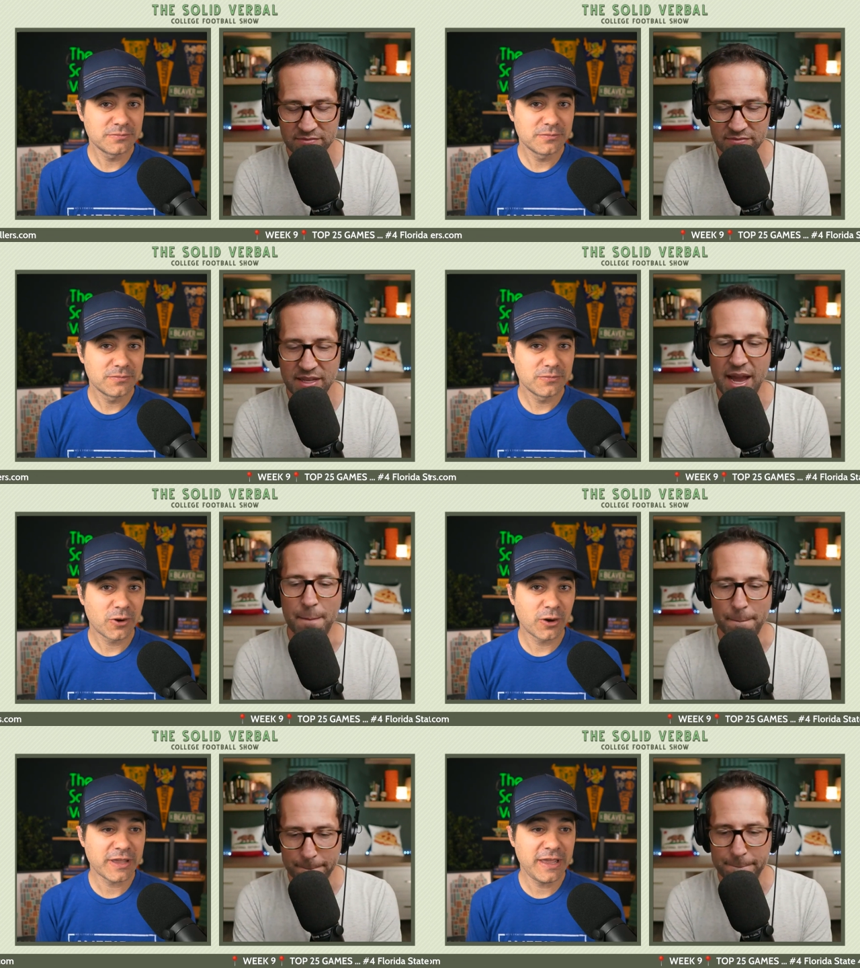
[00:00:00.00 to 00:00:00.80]
Speaker 1: yeah.
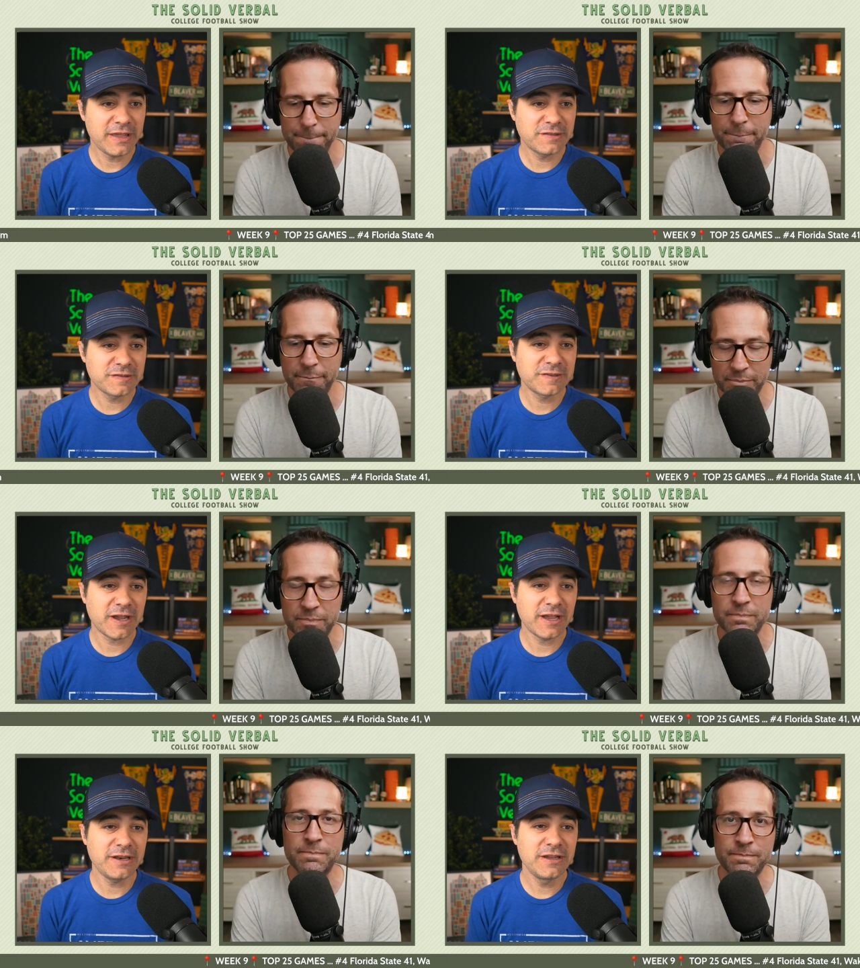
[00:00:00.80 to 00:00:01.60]
on the Kansas
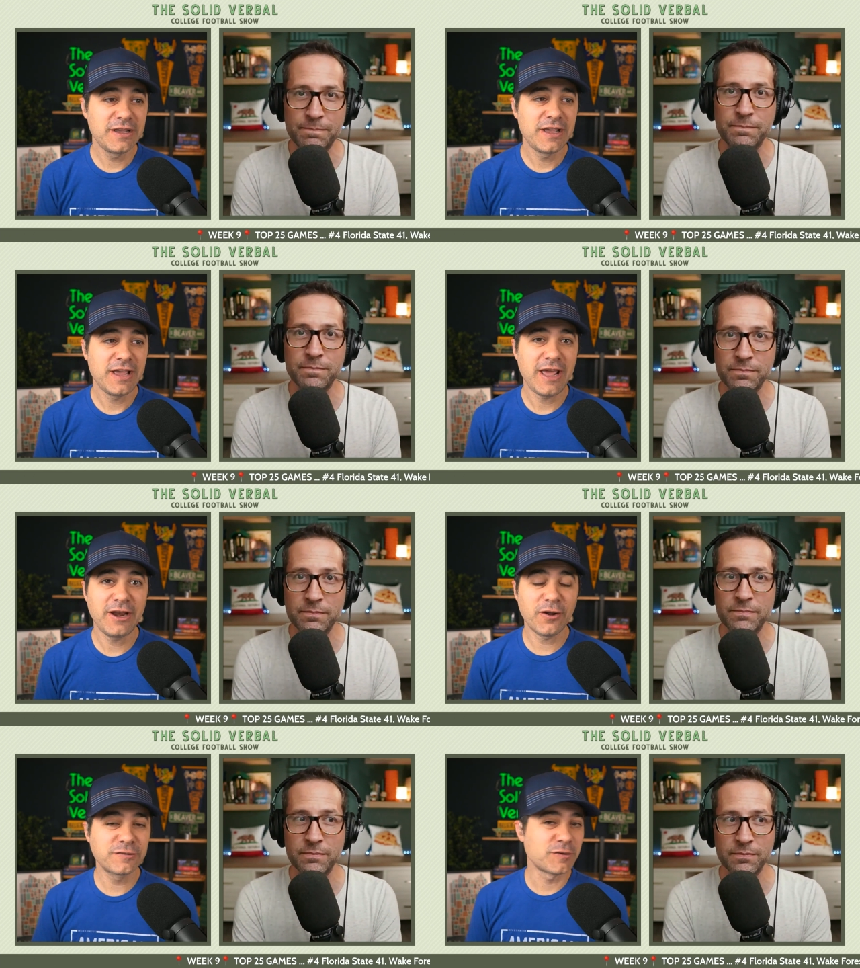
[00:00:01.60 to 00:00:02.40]
side, and
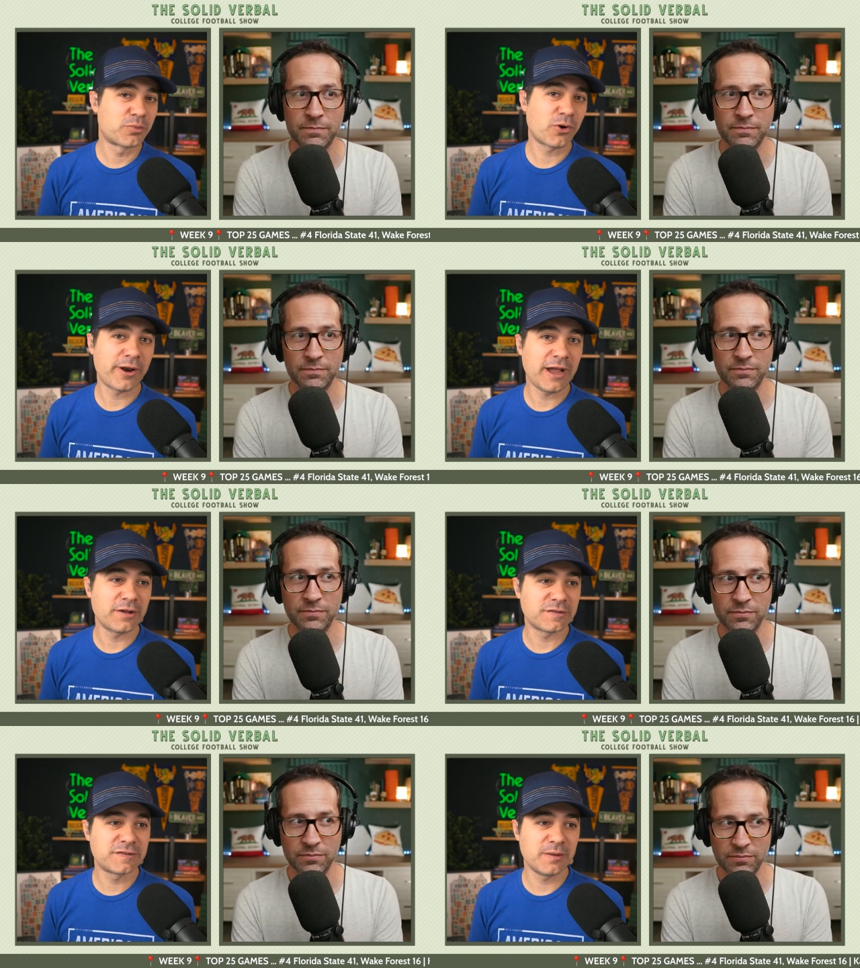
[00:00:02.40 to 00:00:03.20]
it also brought
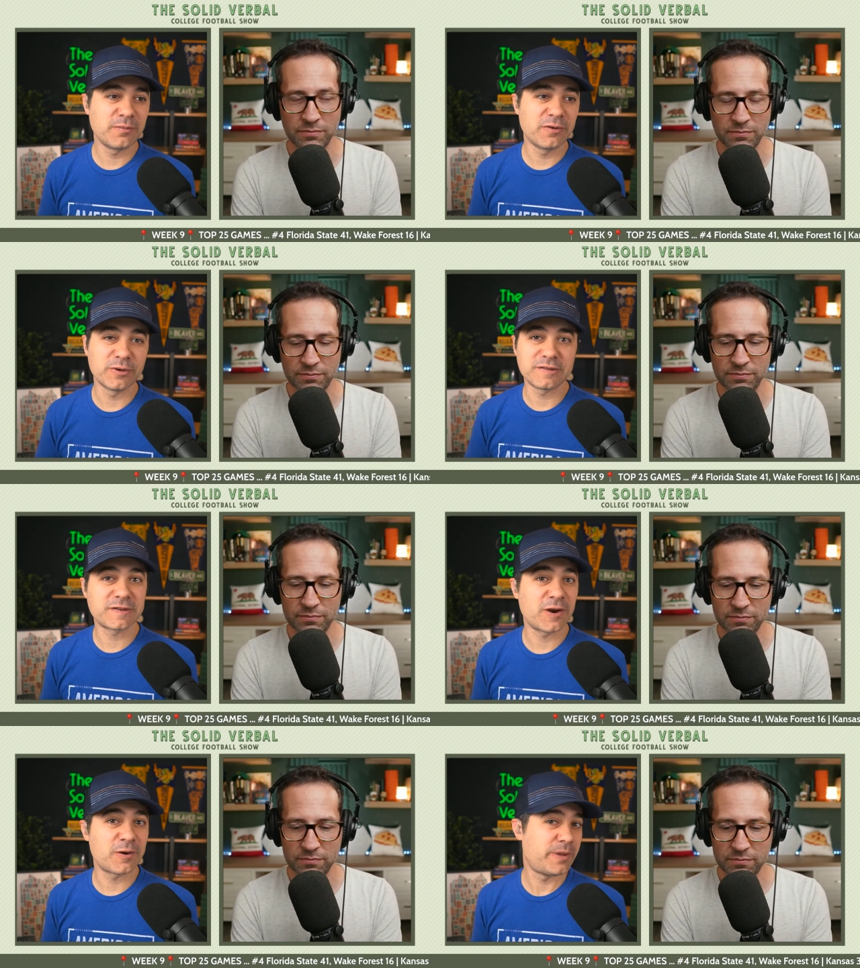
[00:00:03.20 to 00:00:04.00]
out some of what
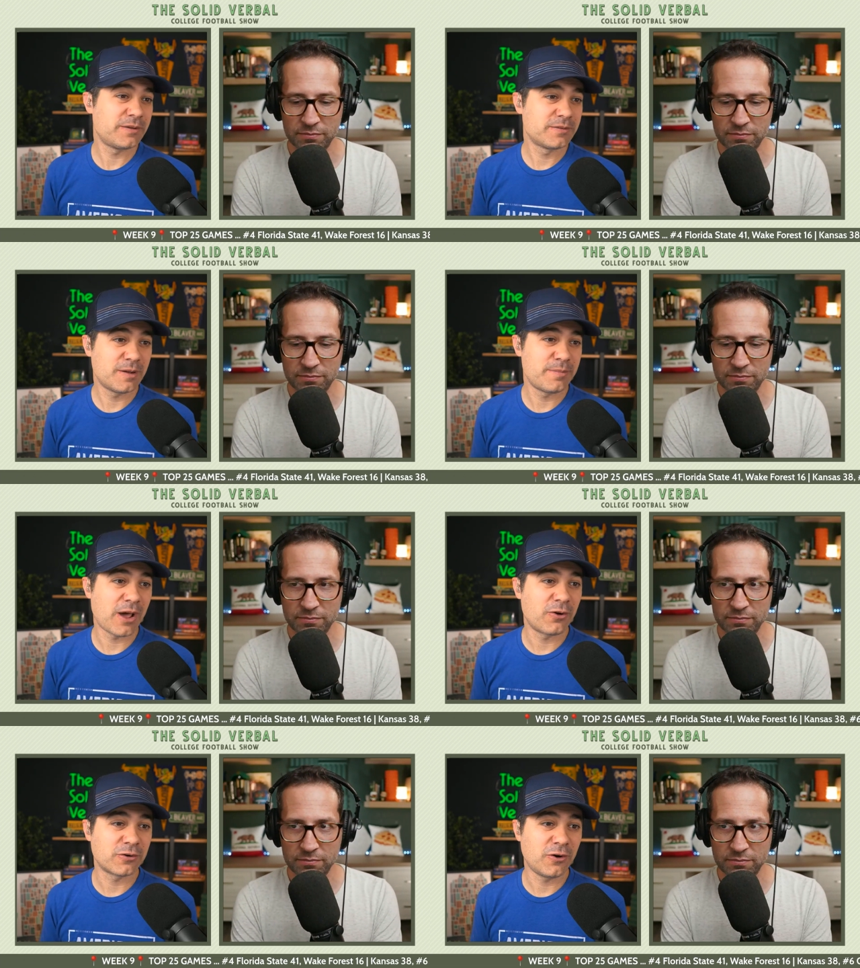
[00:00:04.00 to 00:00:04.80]
scared me
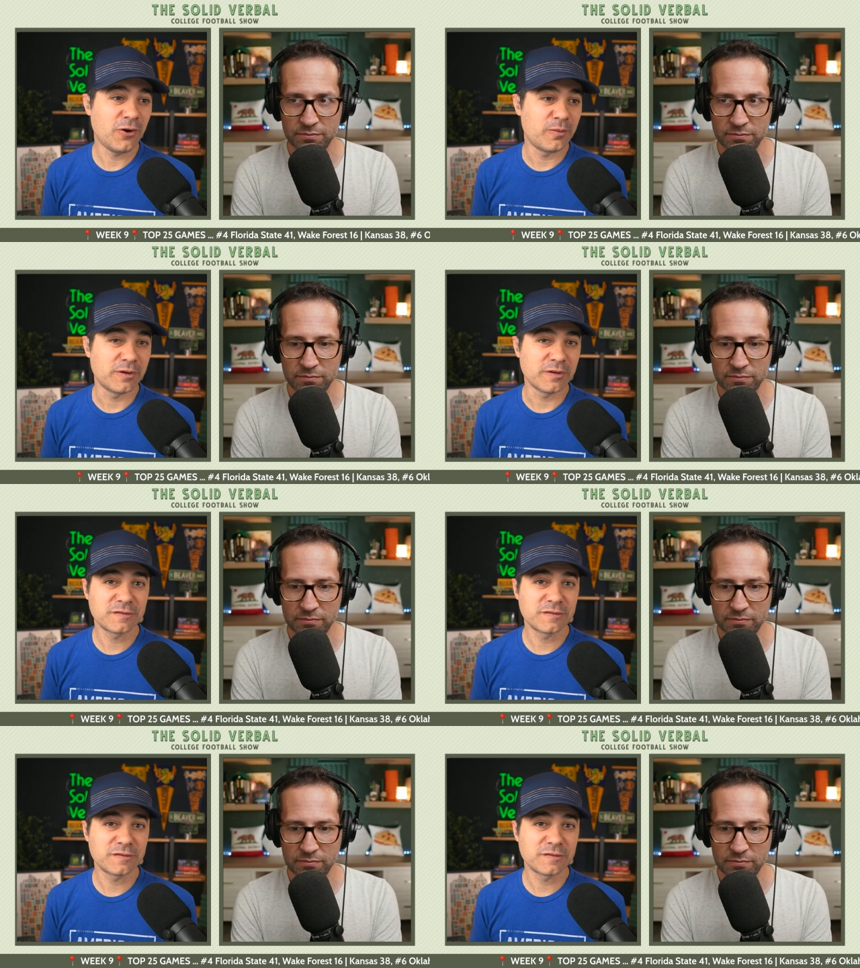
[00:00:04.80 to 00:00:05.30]
about Oklahoma.